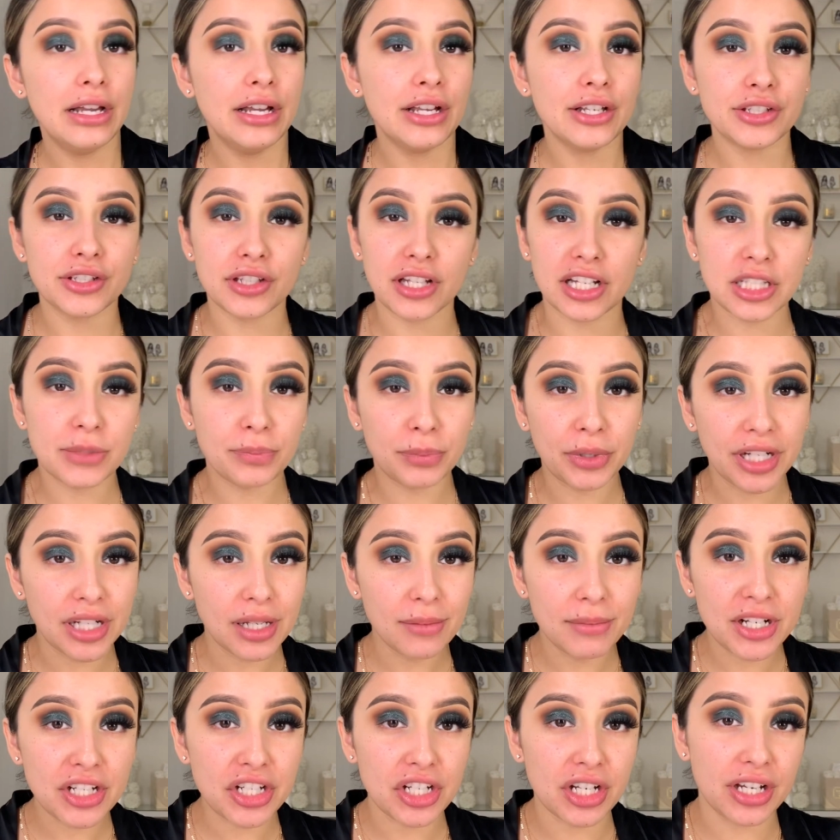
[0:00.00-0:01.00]
So that's
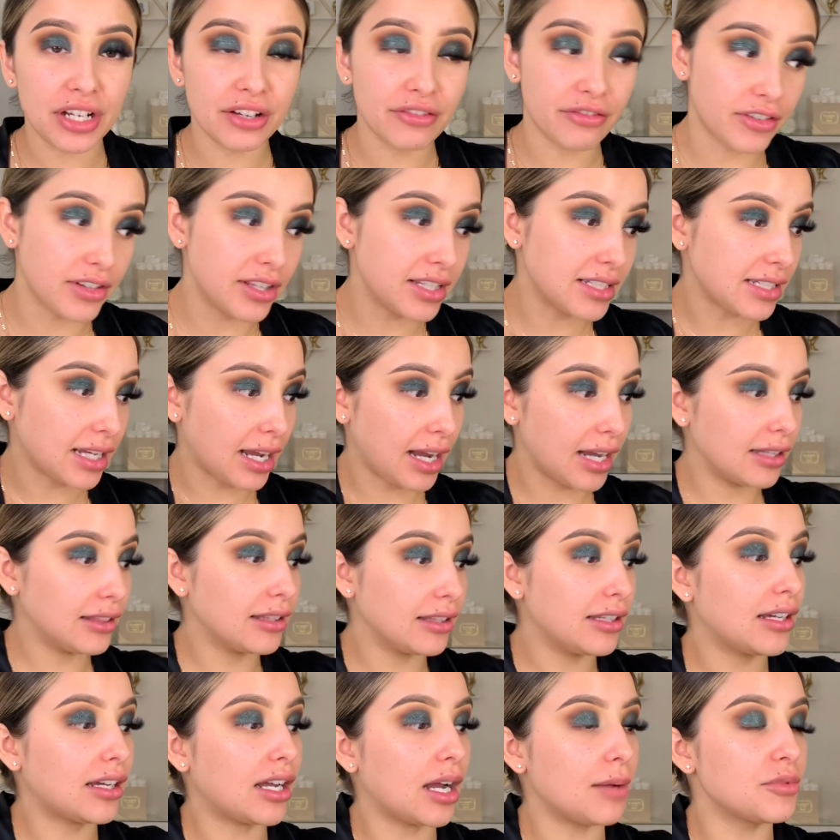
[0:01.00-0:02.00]
pretty much it for this eye look.